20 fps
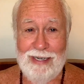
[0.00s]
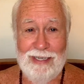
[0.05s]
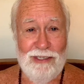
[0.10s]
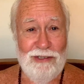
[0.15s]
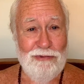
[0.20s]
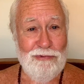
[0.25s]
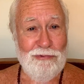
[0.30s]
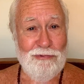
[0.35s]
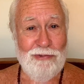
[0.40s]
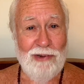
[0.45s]

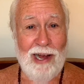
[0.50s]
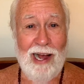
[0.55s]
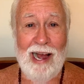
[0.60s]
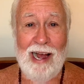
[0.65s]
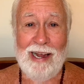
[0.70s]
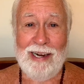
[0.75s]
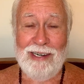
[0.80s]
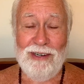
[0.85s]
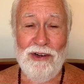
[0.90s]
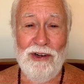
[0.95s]
is
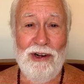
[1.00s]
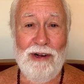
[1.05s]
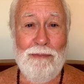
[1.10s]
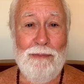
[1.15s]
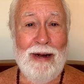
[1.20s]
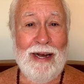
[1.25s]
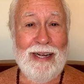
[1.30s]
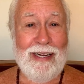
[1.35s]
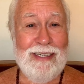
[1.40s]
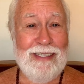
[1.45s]
fine all
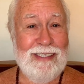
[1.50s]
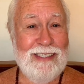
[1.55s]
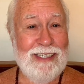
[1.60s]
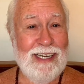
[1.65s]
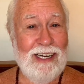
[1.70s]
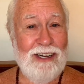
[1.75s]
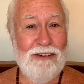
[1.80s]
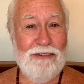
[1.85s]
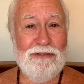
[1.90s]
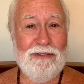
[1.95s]
by
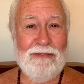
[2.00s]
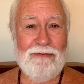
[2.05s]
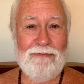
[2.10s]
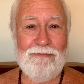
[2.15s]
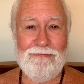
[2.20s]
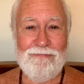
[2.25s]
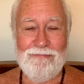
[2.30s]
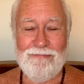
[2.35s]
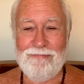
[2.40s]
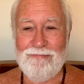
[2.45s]
itself.
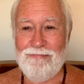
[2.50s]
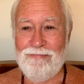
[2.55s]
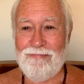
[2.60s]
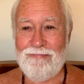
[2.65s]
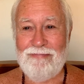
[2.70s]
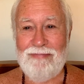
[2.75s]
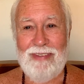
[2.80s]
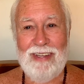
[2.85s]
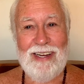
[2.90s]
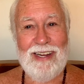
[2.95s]

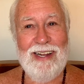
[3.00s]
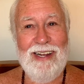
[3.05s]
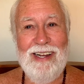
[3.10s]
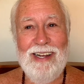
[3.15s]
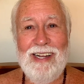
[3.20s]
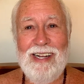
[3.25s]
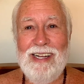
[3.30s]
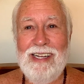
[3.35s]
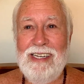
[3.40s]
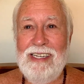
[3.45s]

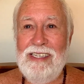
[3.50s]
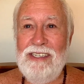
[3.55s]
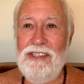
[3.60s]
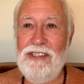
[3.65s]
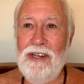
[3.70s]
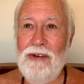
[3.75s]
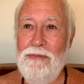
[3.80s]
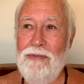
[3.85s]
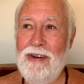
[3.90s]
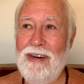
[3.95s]

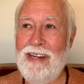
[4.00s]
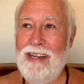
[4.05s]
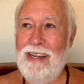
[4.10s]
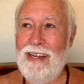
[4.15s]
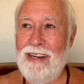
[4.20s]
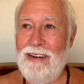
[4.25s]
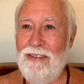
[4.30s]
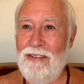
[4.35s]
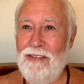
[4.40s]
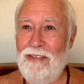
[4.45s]

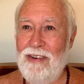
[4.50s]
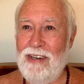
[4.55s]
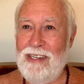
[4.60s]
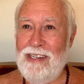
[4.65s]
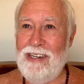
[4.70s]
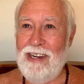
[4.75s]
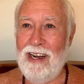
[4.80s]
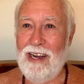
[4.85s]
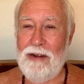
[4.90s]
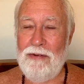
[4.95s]
Somebody one
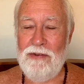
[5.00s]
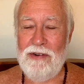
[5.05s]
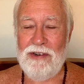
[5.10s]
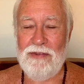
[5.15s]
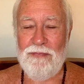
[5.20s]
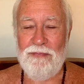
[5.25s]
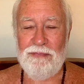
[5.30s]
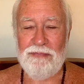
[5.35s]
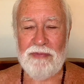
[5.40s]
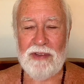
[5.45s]

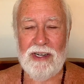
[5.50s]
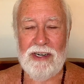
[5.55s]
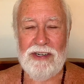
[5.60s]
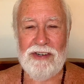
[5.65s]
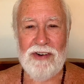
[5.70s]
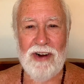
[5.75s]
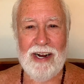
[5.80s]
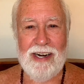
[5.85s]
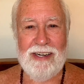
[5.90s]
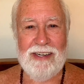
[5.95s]
time
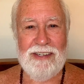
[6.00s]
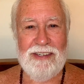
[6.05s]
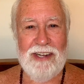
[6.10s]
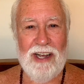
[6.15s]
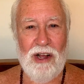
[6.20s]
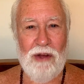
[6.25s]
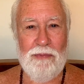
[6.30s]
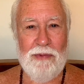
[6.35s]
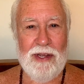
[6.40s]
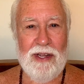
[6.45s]
tried to
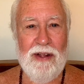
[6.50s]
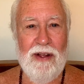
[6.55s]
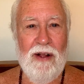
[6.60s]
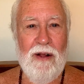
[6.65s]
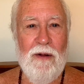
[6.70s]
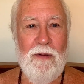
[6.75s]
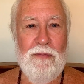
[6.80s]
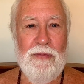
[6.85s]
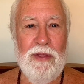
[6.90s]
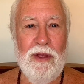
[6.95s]
tell me,
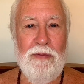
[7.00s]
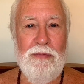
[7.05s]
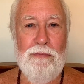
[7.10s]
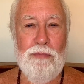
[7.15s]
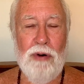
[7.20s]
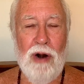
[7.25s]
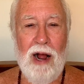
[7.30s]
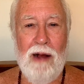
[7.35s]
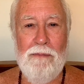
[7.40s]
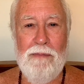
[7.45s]

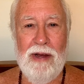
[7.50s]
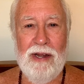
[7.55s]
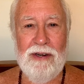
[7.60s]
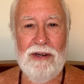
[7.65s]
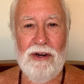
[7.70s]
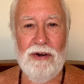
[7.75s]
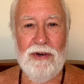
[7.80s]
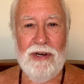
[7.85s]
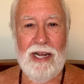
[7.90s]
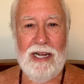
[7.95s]
Brahman
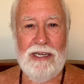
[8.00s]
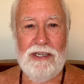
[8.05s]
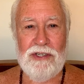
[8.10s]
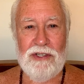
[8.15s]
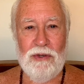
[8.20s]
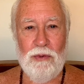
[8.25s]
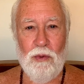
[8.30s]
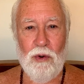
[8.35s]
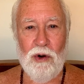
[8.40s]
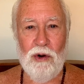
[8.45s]
creates
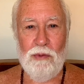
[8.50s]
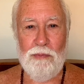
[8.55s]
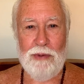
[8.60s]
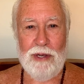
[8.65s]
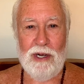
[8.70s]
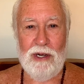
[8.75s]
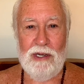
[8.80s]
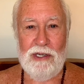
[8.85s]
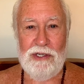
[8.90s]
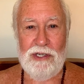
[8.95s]
the world
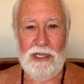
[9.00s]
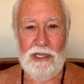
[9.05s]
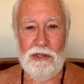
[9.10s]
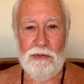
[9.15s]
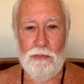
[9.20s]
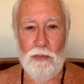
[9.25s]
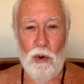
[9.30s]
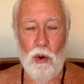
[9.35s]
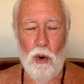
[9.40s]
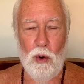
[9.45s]
because he's
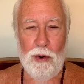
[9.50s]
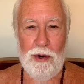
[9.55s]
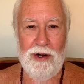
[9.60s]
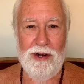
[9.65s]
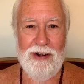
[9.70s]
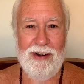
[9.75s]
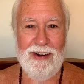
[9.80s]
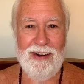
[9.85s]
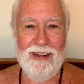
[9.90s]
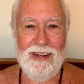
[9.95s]
bored,
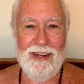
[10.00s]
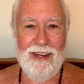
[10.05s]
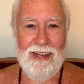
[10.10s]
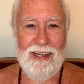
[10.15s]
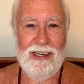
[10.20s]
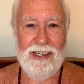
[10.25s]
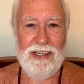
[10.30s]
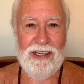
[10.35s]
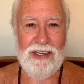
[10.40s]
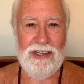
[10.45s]

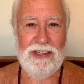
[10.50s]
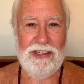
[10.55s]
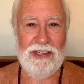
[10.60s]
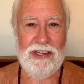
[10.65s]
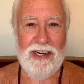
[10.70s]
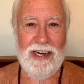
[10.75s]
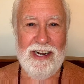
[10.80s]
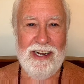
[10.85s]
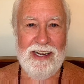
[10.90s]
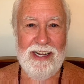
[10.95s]
just
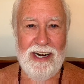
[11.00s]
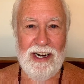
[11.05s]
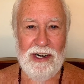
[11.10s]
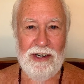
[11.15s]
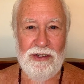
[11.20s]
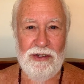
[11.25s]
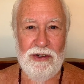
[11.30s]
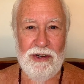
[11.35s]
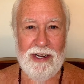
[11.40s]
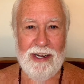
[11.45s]
sitting there
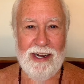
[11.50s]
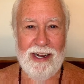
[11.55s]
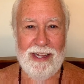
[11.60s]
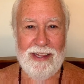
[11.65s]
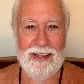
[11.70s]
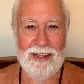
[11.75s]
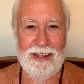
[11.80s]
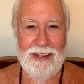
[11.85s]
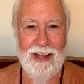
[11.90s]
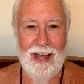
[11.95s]
looking
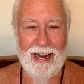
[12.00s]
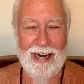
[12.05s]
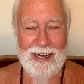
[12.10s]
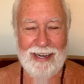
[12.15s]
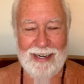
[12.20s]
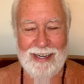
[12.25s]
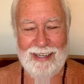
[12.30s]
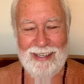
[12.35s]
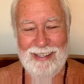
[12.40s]
at the light.